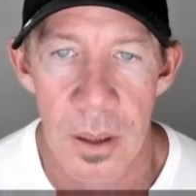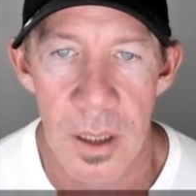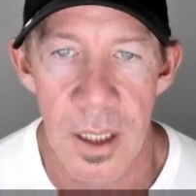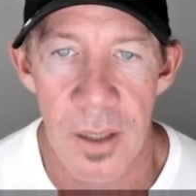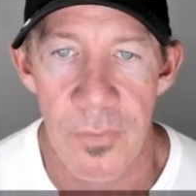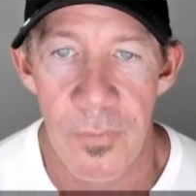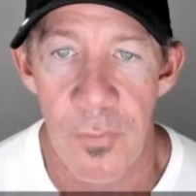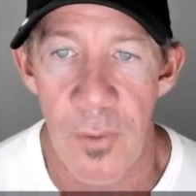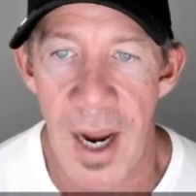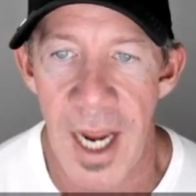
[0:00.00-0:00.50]
a
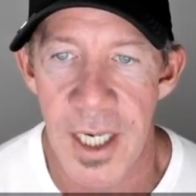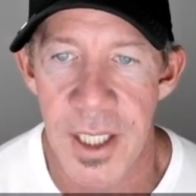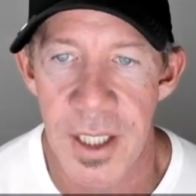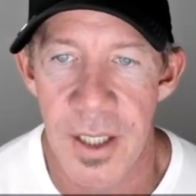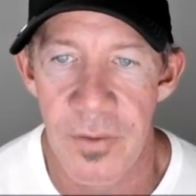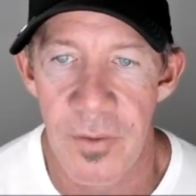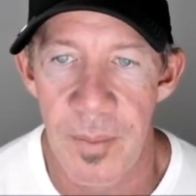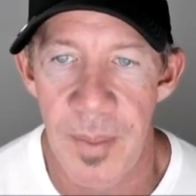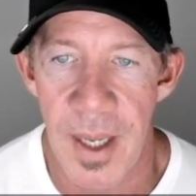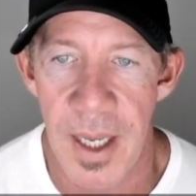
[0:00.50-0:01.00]
fraction
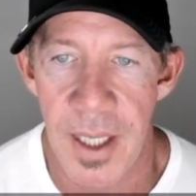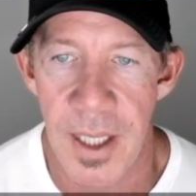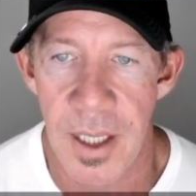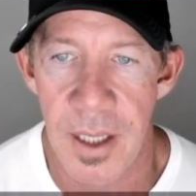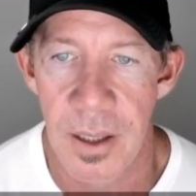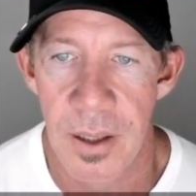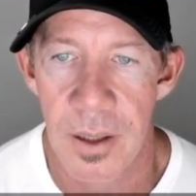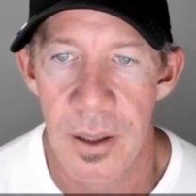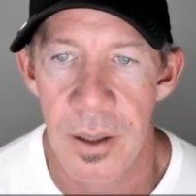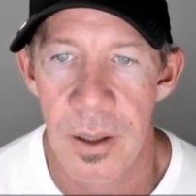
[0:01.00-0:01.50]
of a
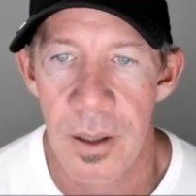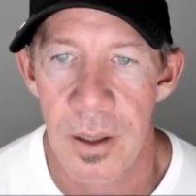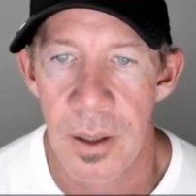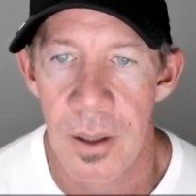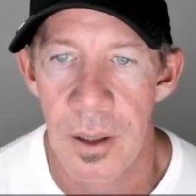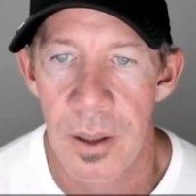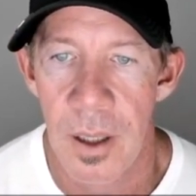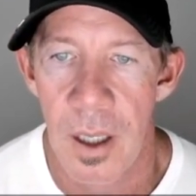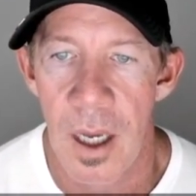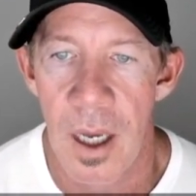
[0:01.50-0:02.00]
penny,
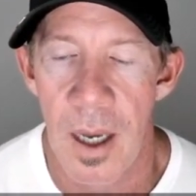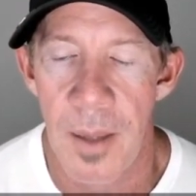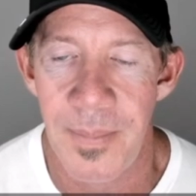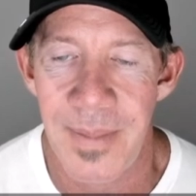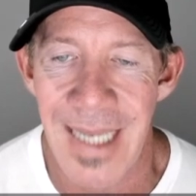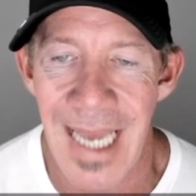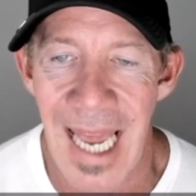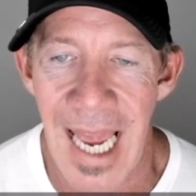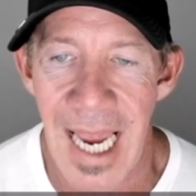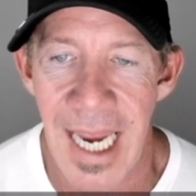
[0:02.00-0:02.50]
up
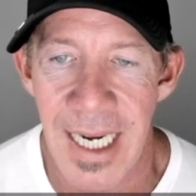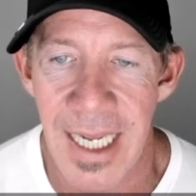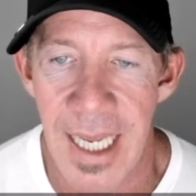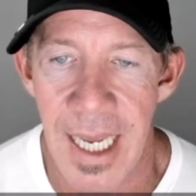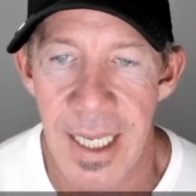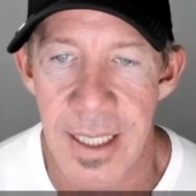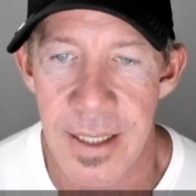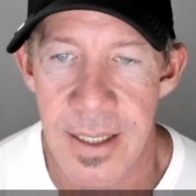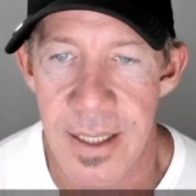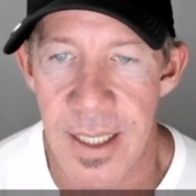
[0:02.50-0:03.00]
to
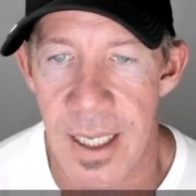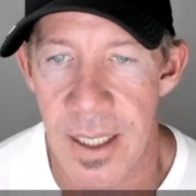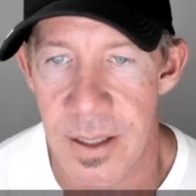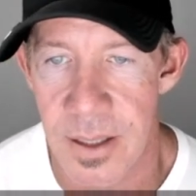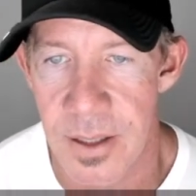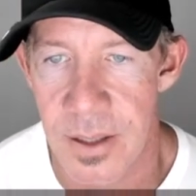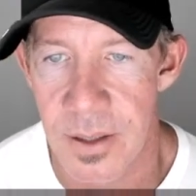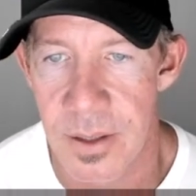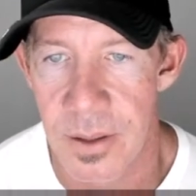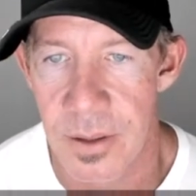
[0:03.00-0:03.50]
88
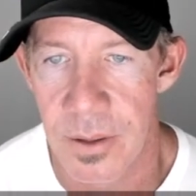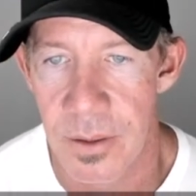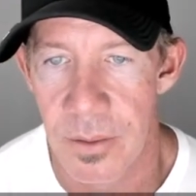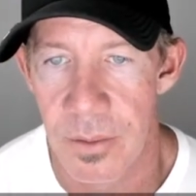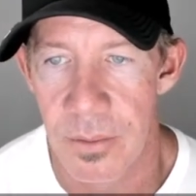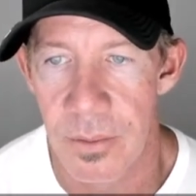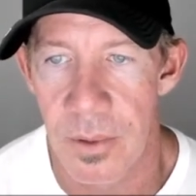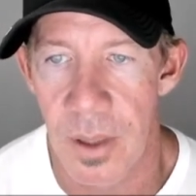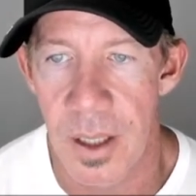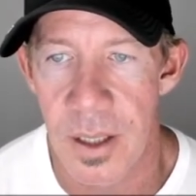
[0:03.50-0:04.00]
cents,
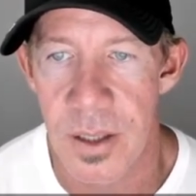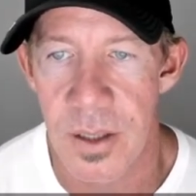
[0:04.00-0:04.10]
right?